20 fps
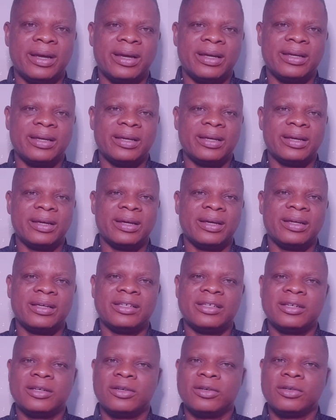Kanye,
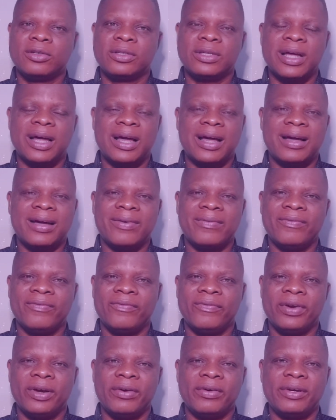his clothes are
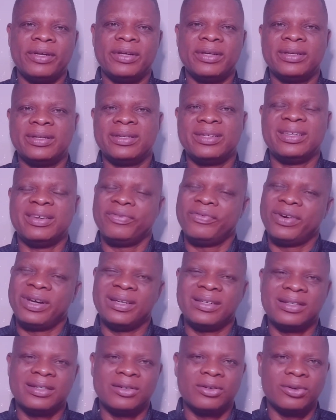very
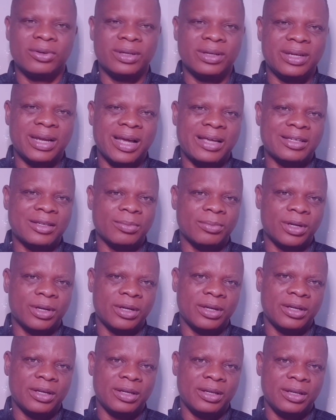different. You know, he likes
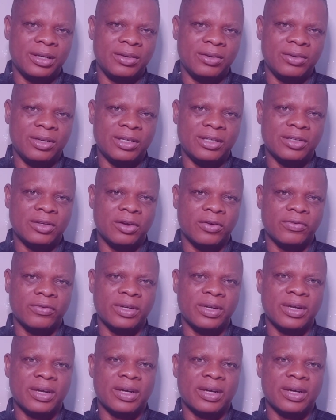bringing in unique stuff.